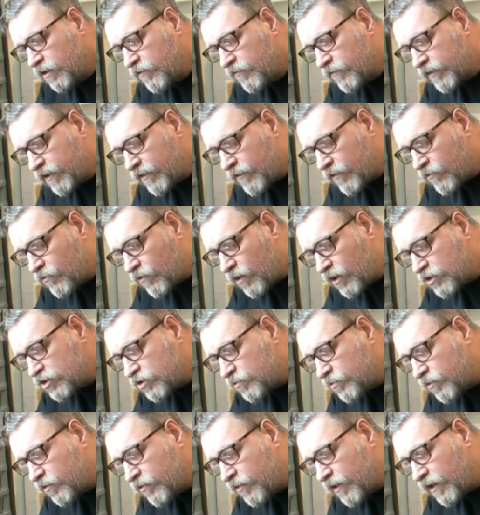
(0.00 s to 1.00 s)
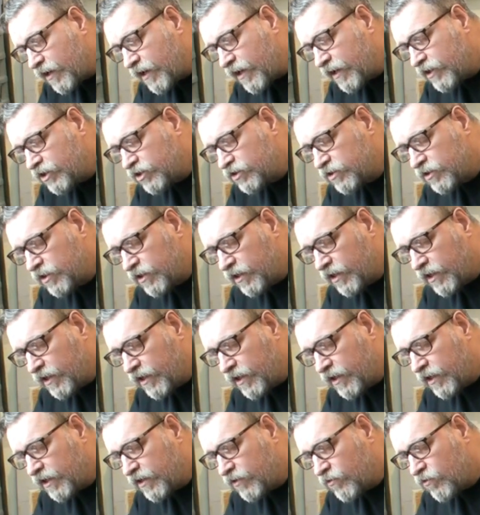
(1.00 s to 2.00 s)
if If we get that right up on that edge
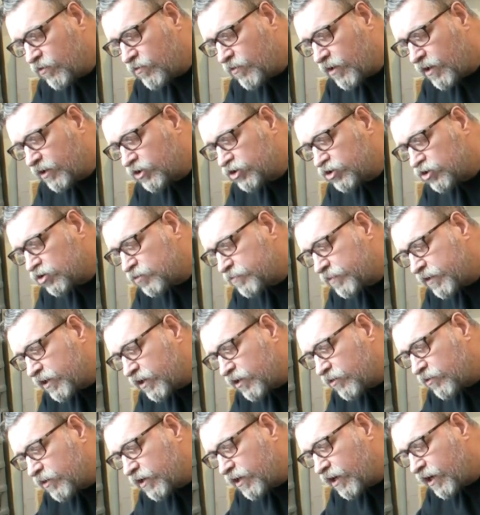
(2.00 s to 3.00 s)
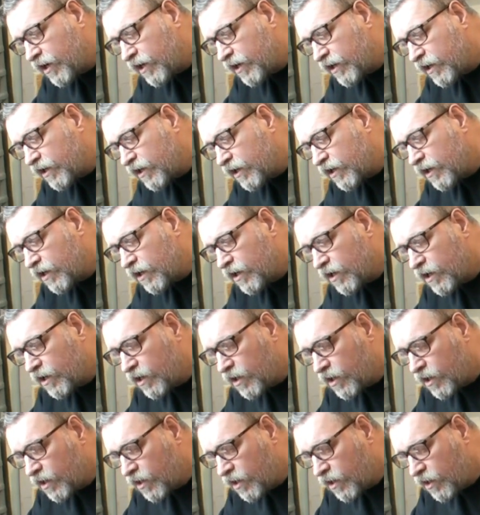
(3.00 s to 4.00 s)
there, we might just be okay.
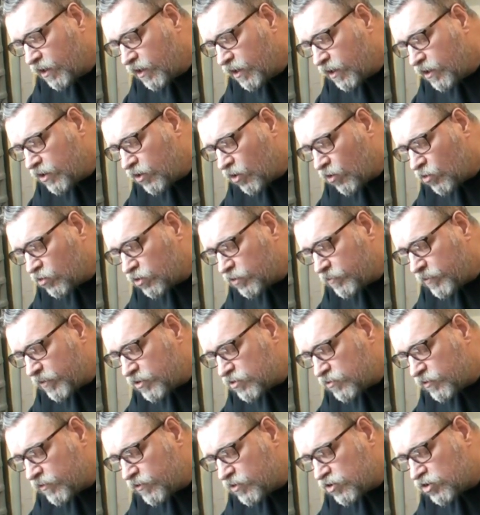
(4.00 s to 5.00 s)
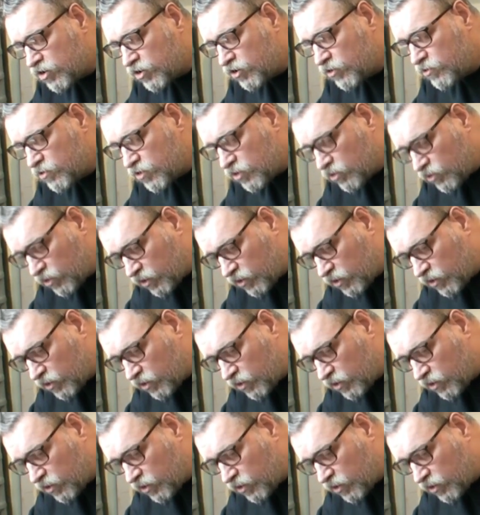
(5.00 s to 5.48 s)
All depends where the screws are